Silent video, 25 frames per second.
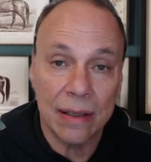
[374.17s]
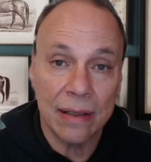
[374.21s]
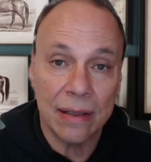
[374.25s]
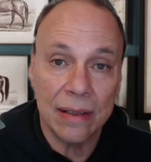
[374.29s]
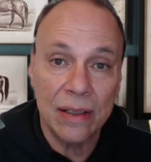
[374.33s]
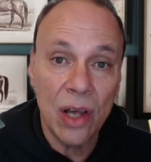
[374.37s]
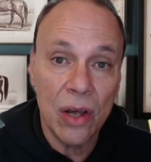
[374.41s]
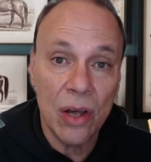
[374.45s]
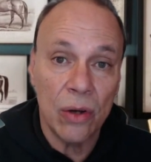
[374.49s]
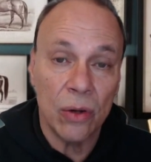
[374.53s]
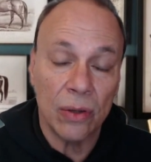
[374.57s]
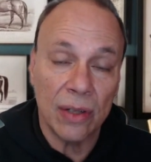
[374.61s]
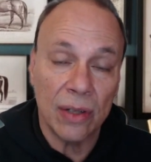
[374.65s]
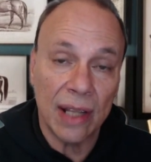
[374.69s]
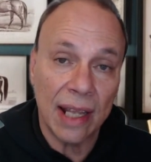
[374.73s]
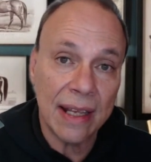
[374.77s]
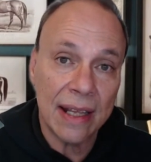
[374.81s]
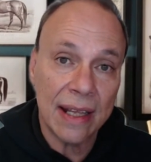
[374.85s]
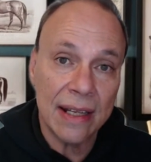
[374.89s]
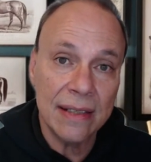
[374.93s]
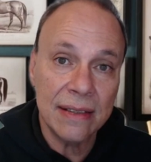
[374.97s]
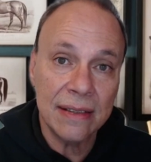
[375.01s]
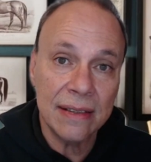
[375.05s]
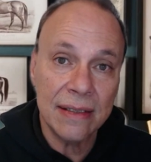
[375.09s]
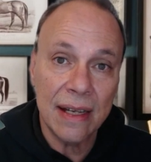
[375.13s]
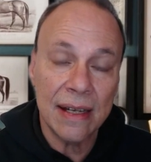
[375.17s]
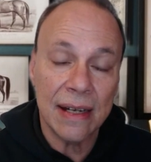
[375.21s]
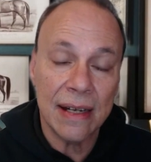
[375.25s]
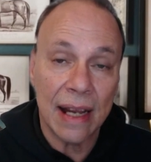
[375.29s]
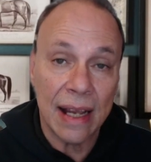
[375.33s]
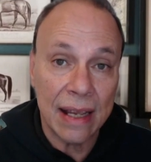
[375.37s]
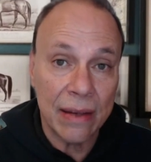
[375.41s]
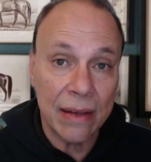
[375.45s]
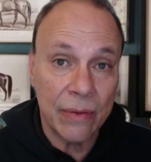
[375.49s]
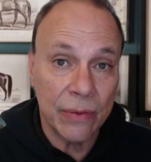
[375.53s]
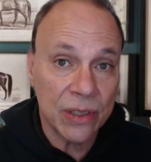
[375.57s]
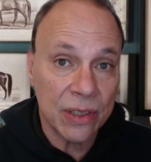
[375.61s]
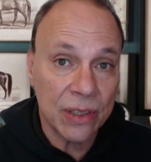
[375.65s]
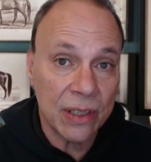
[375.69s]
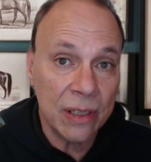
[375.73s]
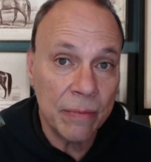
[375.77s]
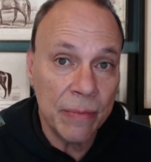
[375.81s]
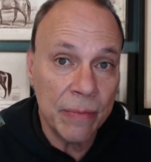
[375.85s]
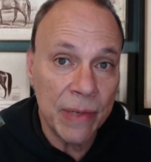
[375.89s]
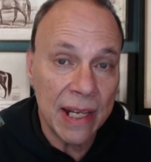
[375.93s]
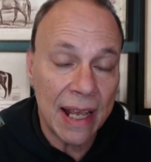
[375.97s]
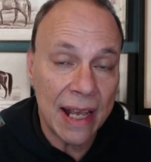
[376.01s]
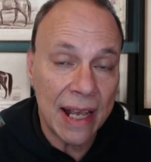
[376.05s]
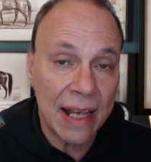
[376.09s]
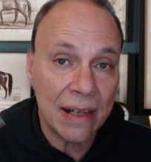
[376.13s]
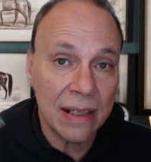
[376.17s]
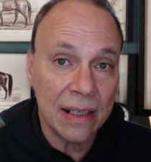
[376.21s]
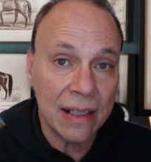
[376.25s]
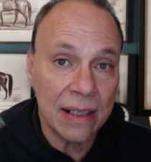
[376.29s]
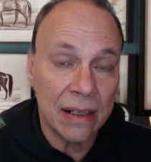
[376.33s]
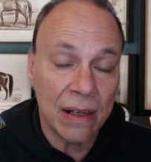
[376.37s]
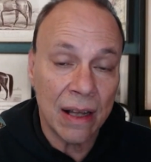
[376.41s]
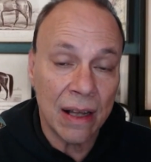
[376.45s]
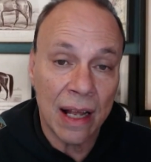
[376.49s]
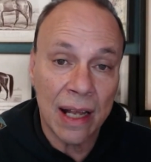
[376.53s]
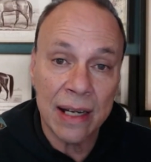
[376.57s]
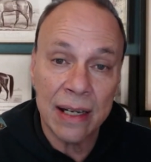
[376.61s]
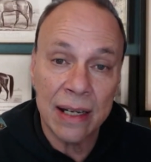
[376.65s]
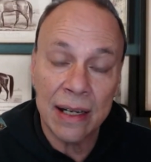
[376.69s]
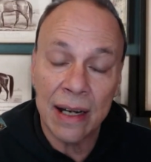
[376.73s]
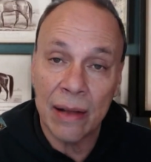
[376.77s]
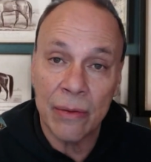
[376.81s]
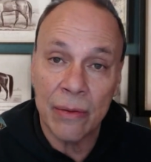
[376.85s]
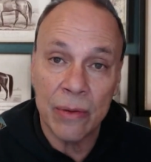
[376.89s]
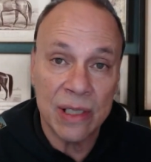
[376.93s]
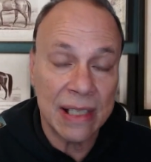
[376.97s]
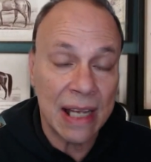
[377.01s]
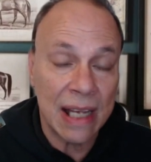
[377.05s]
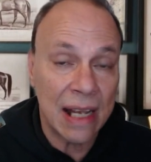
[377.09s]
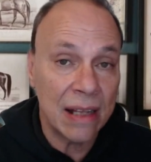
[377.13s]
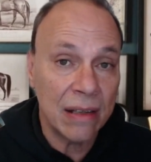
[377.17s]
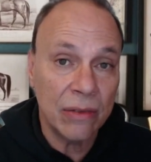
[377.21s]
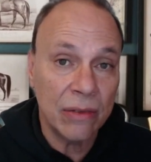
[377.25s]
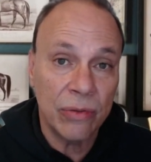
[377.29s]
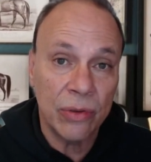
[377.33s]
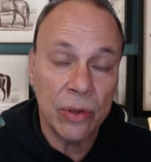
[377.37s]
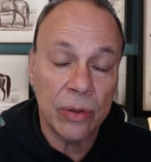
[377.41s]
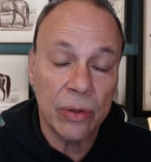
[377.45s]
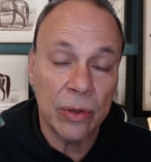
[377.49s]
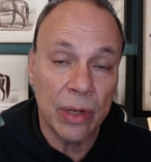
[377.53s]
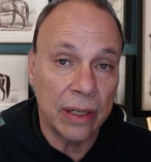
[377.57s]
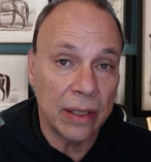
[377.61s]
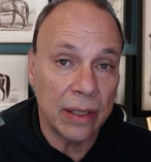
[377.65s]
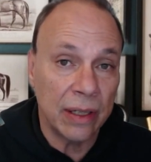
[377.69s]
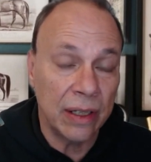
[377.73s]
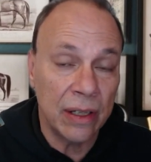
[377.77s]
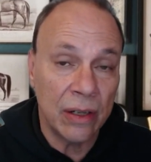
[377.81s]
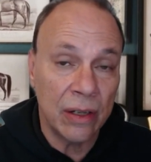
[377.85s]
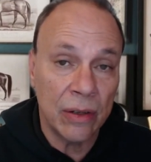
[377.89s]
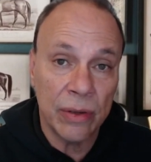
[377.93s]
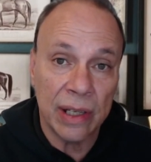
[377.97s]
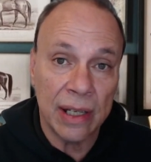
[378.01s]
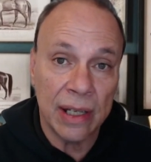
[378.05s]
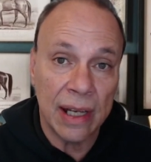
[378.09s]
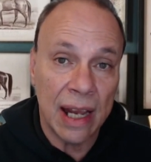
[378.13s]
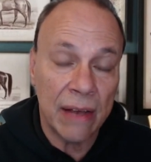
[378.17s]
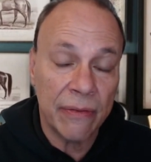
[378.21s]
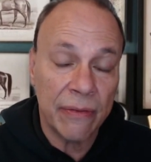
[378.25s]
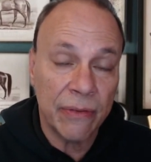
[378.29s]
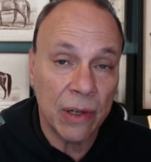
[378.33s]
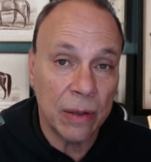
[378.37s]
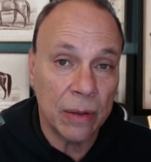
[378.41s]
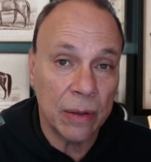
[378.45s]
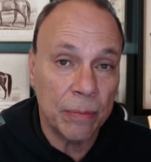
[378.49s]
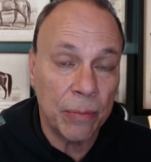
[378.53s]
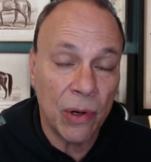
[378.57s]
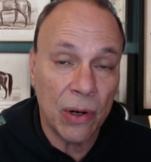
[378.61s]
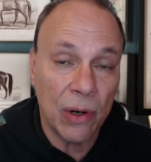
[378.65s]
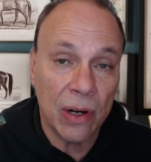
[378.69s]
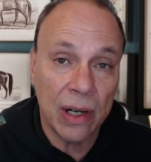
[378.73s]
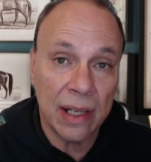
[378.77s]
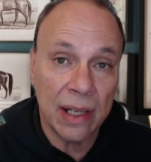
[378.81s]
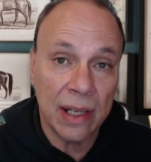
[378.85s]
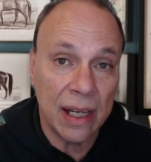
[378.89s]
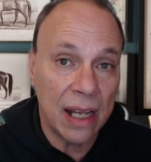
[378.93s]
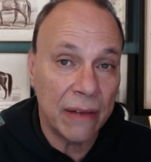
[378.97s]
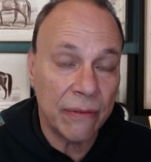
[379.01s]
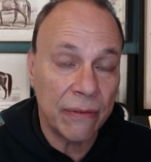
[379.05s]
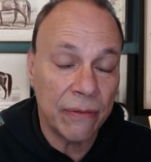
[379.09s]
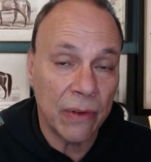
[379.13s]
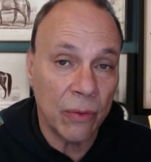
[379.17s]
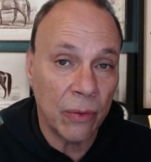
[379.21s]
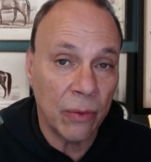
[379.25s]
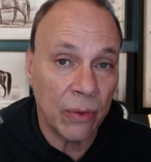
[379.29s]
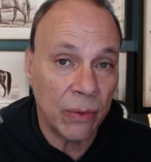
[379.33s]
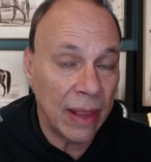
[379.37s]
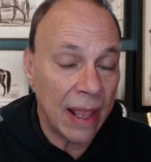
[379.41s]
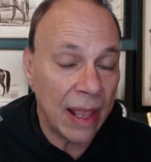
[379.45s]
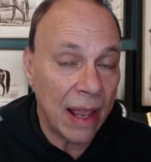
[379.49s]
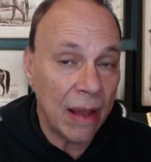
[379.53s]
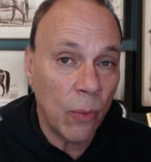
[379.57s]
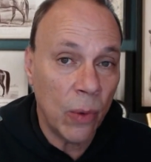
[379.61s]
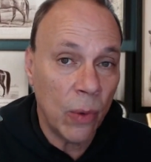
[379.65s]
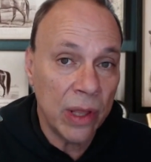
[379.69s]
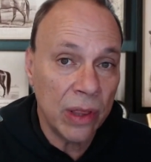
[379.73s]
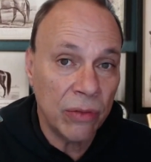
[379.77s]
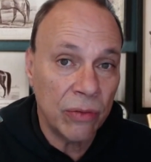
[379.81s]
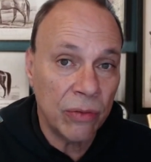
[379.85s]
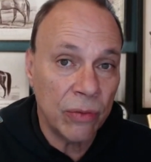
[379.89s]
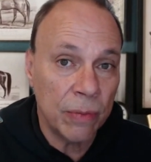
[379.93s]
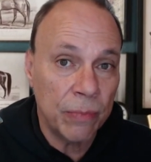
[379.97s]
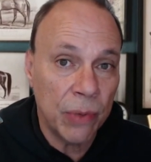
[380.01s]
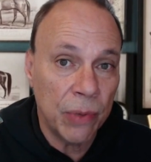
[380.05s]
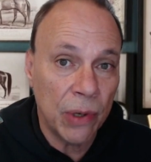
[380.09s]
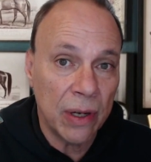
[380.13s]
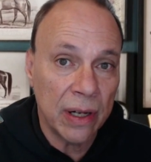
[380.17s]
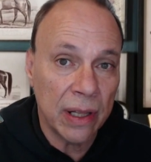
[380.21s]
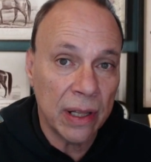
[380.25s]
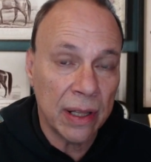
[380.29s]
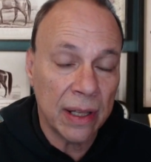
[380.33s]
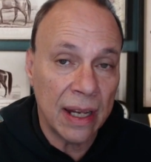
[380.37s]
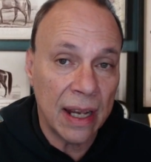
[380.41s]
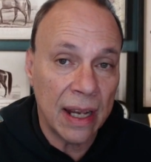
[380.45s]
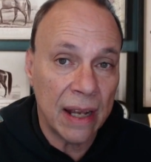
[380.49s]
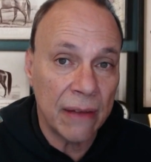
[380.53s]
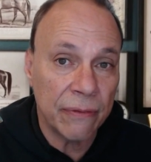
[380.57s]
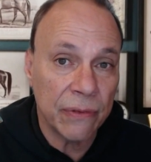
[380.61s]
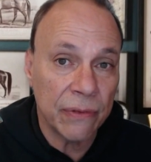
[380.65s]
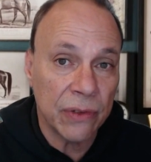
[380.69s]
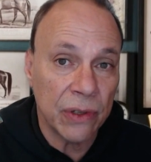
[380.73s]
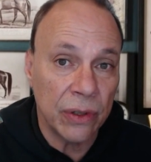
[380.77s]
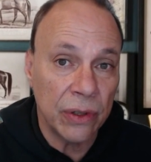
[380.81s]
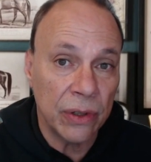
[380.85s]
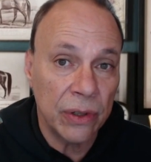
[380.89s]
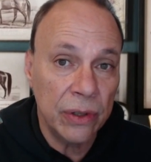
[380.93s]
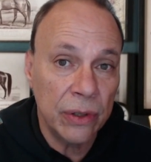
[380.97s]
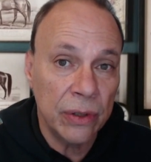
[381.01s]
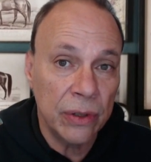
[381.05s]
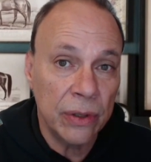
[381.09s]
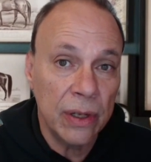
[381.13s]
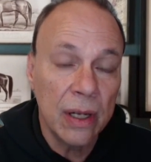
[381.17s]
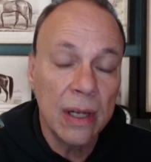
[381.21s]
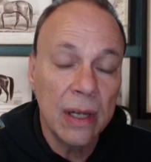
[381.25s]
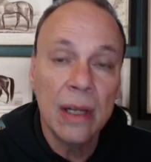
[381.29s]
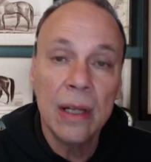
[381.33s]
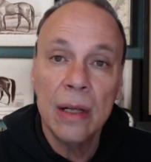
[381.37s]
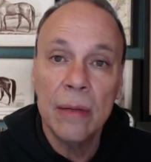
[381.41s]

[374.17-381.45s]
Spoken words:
No. Like I said, I was going to be out at 9, and I was out through that went through part of the afternoon.